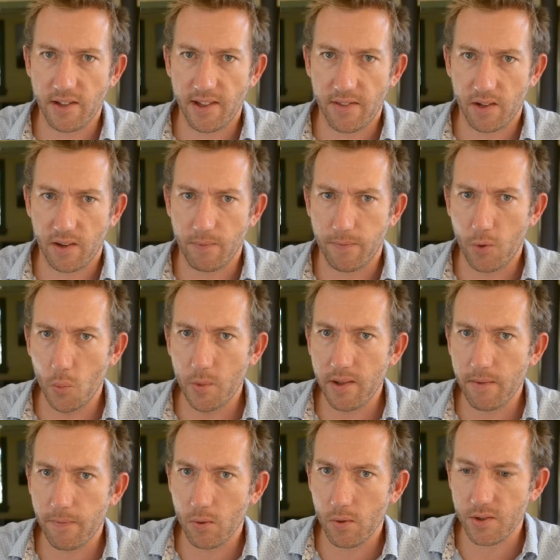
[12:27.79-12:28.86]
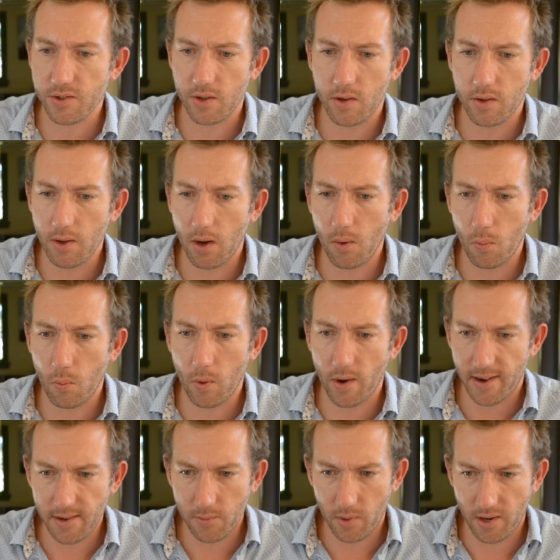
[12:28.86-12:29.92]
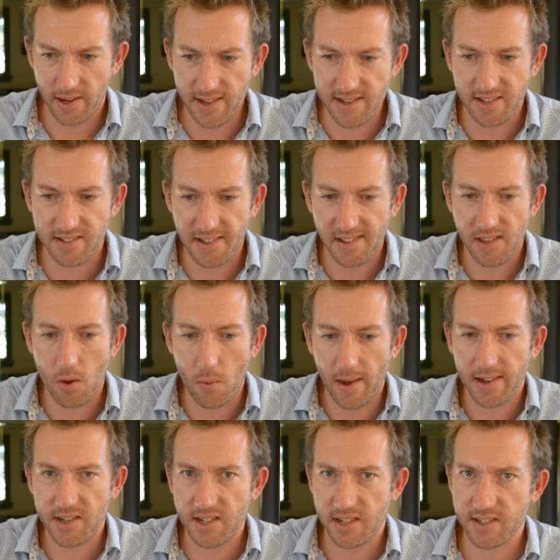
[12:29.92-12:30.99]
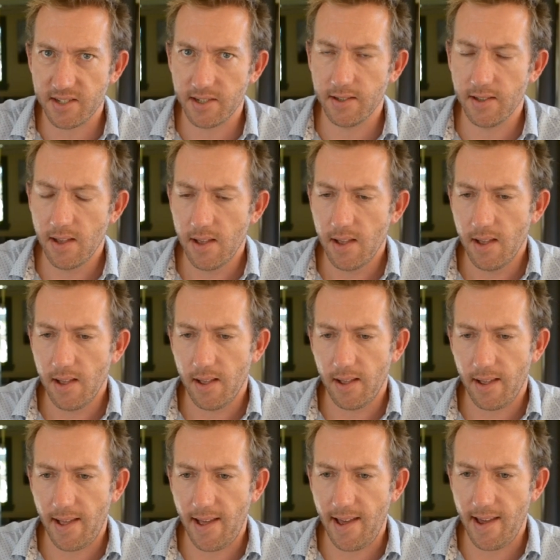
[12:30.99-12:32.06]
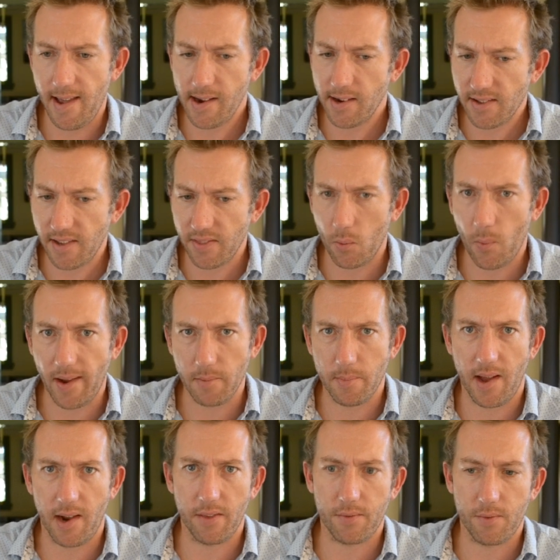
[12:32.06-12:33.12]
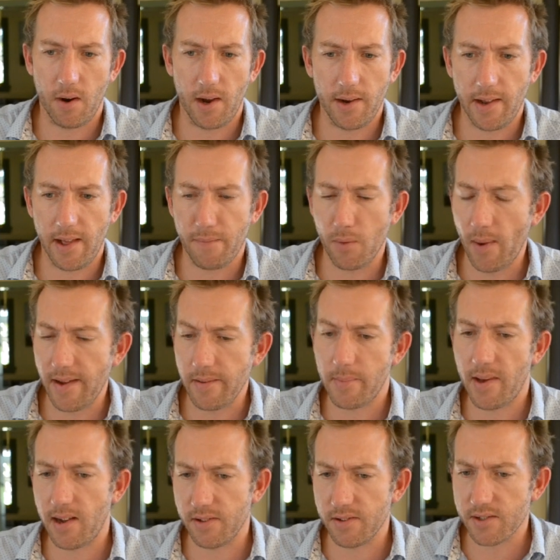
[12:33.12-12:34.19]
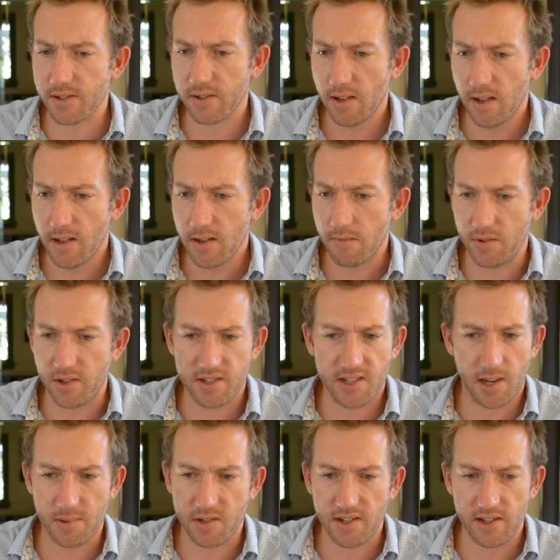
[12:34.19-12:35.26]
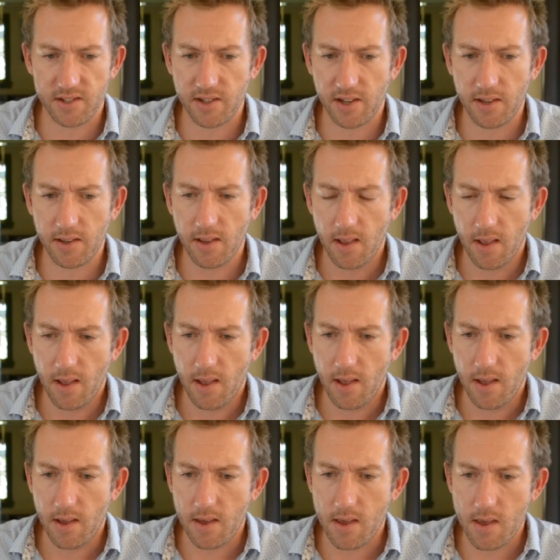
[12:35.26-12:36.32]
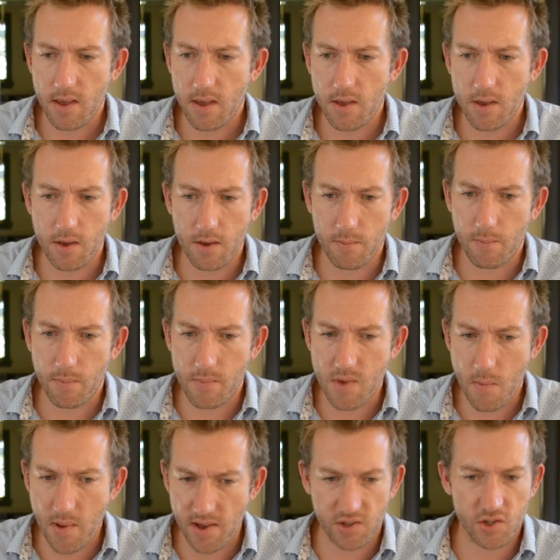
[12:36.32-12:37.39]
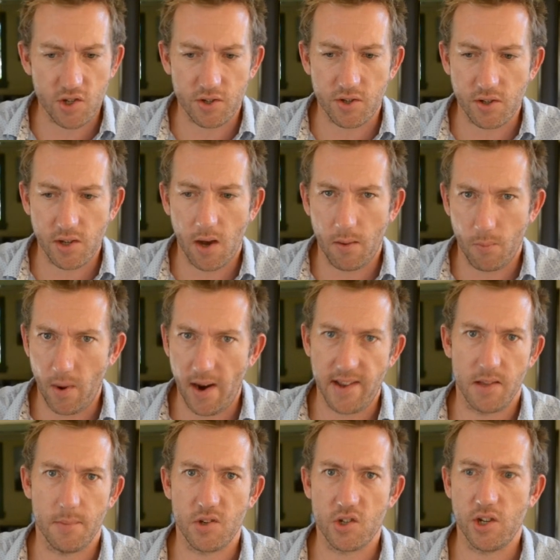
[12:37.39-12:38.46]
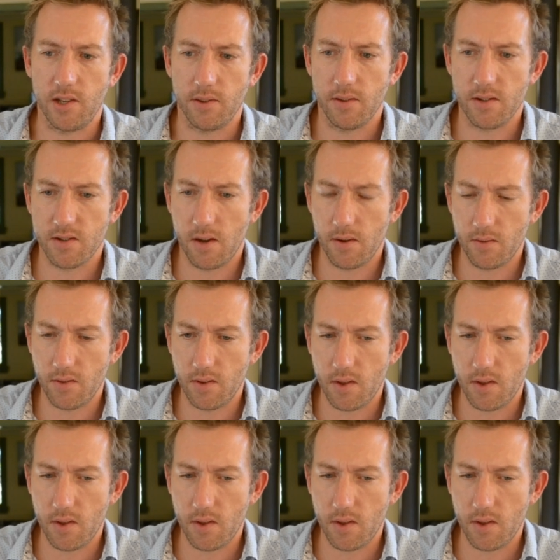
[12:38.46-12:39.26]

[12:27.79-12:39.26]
and get the conformity for it, so you know what it is exactly you are testing, and get the weight and balance right. Now for weight and balance, for this type of testing, you're best just to go and weigh the machine. There's no,